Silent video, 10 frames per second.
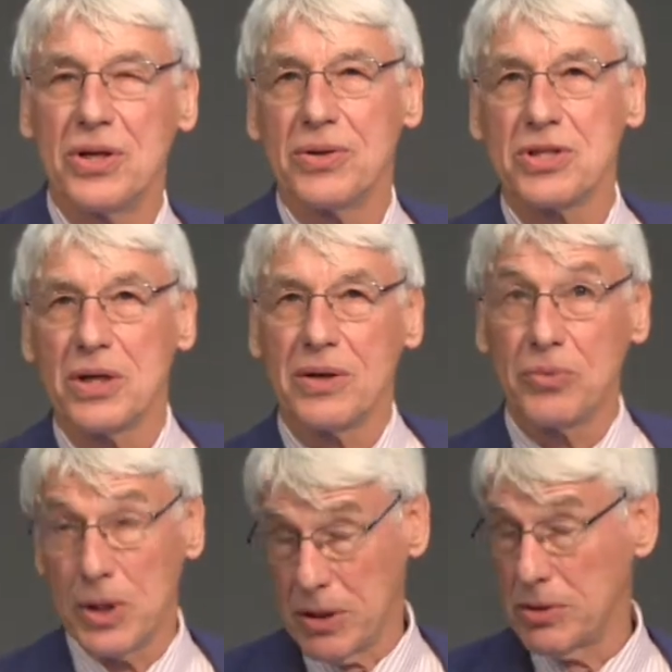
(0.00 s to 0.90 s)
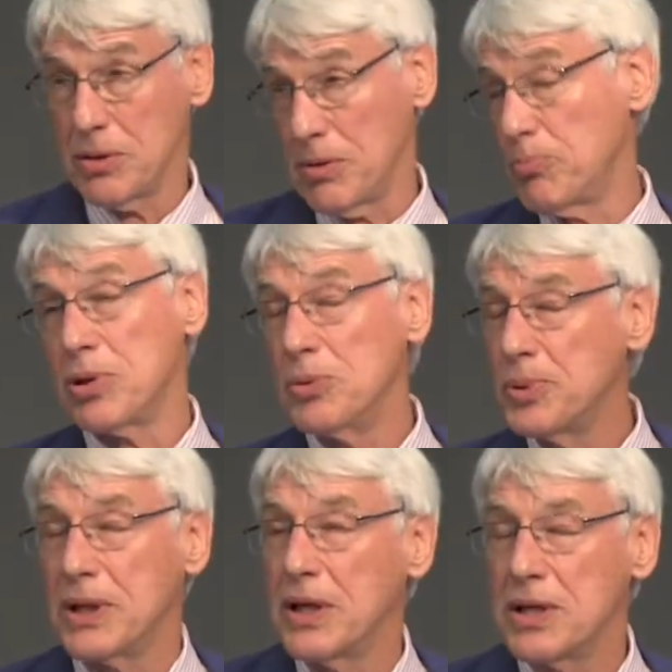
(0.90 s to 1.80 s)
You know, there's a lot of work,
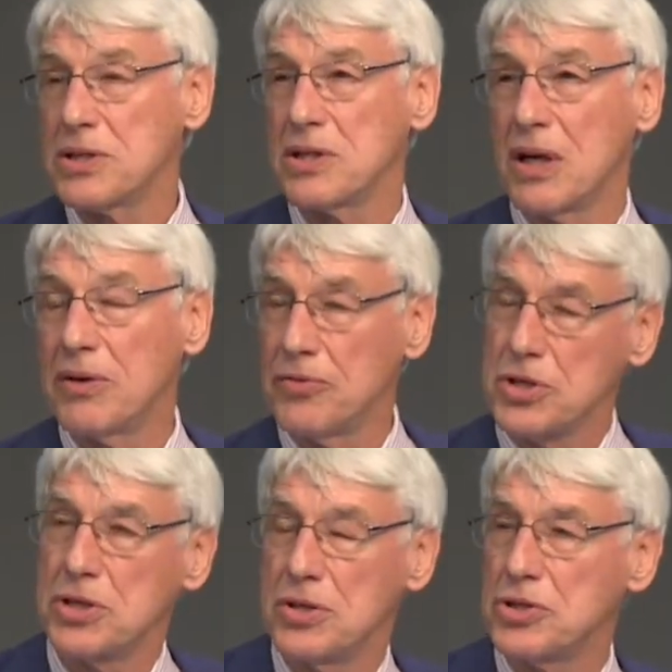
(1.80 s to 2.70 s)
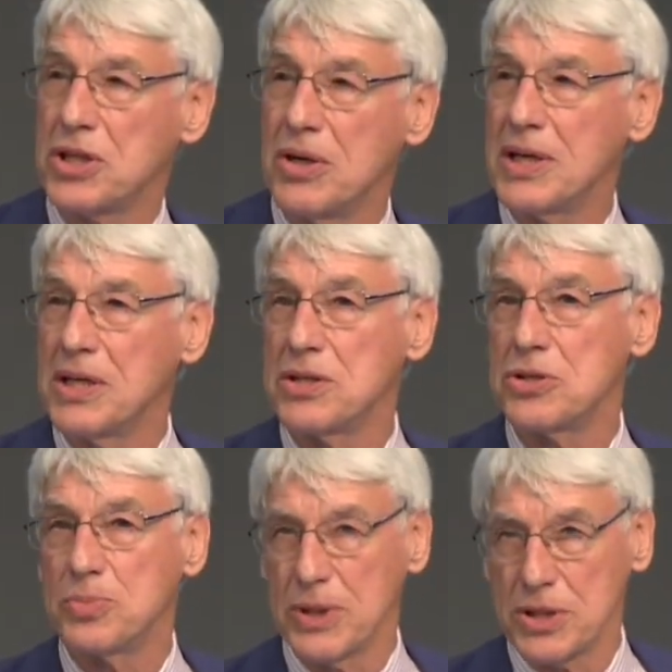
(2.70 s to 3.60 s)
appropriately, there's a lot of research going
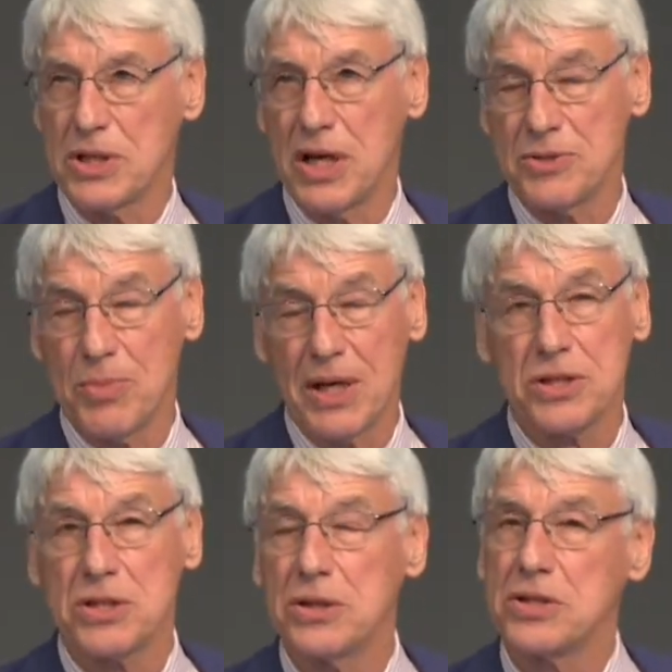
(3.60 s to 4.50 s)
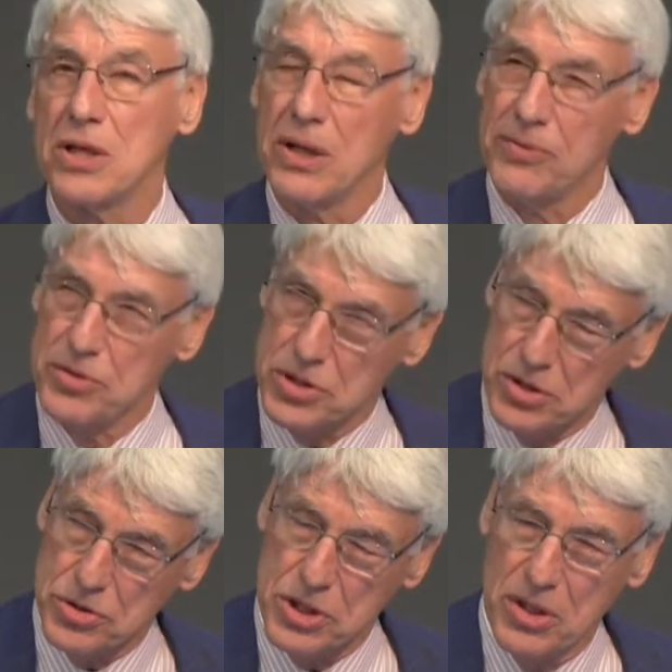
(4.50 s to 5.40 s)
into personalized medicine, there's a lot of
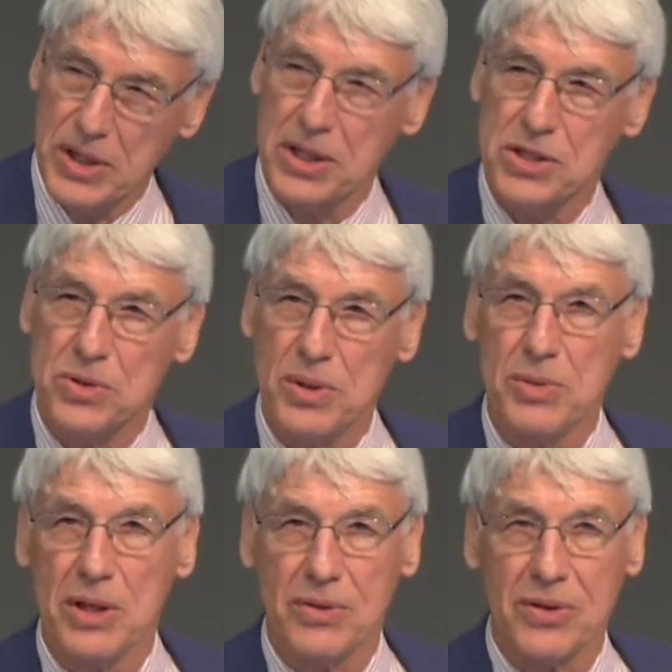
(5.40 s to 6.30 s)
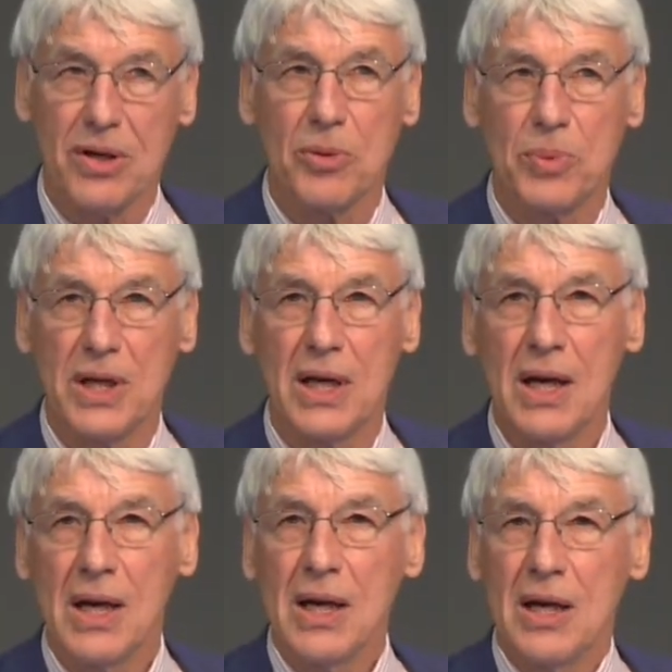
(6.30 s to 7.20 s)
research going into immunotherapy,
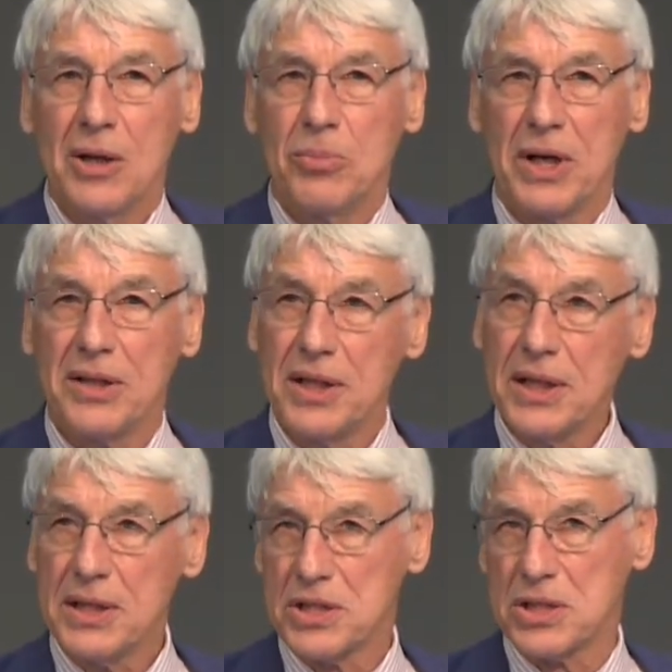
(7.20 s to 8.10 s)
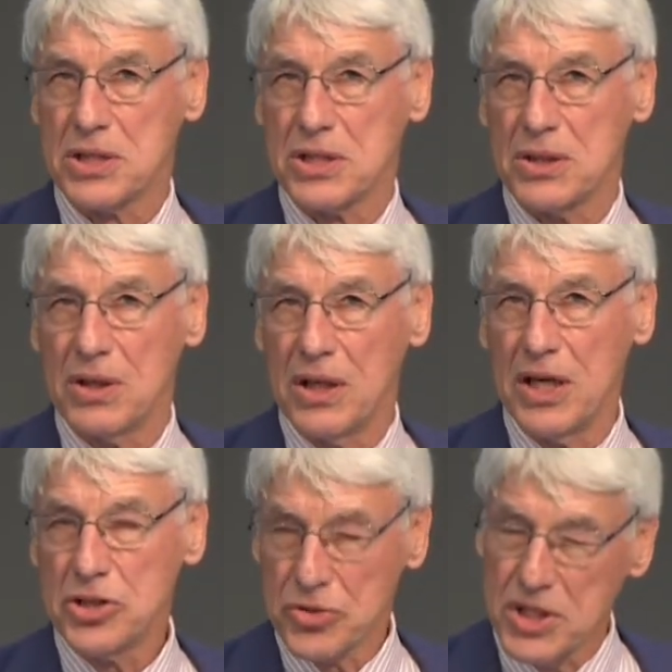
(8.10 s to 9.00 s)
but I think
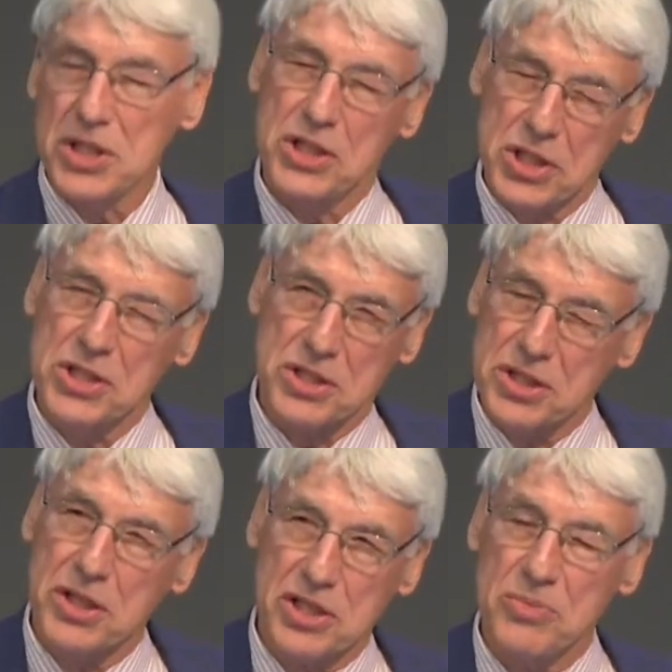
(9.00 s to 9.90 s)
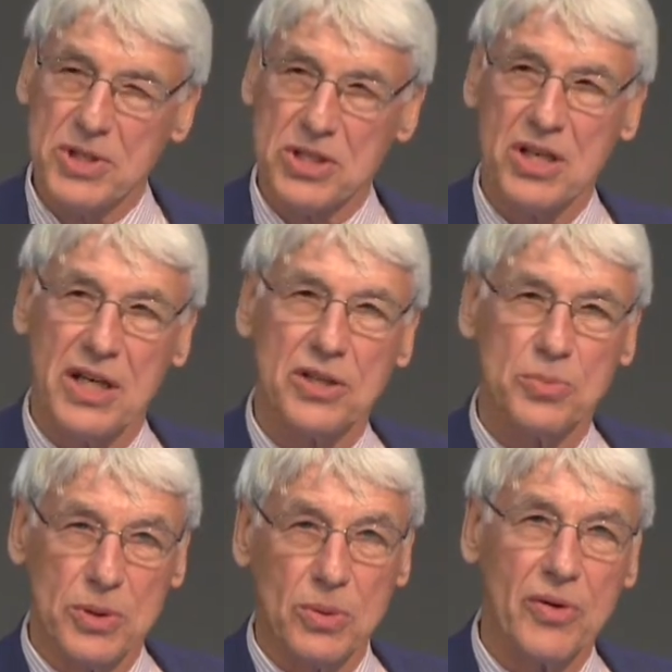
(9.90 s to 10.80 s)
history teaches us that it's a mistake
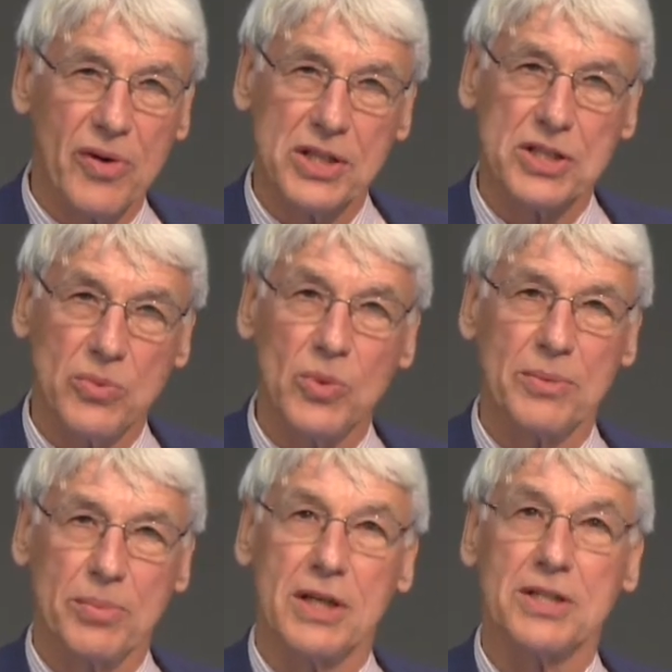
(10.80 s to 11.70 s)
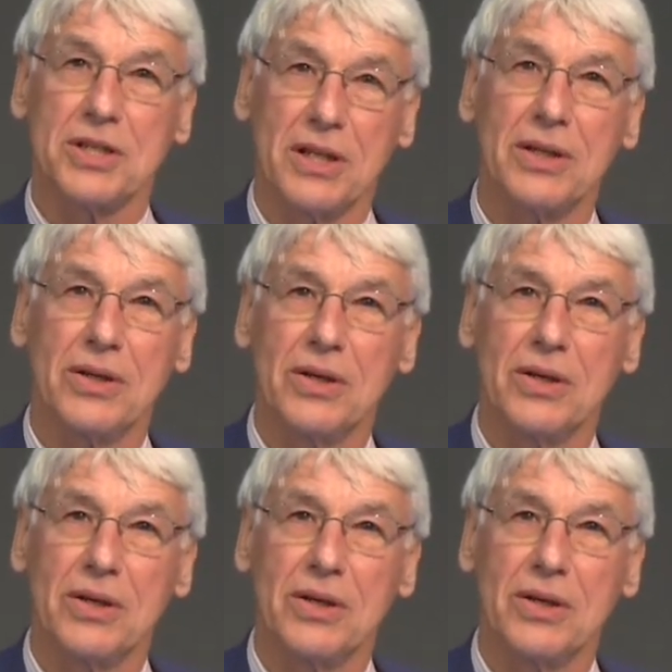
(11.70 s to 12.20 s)
to put all your eggs in one basket.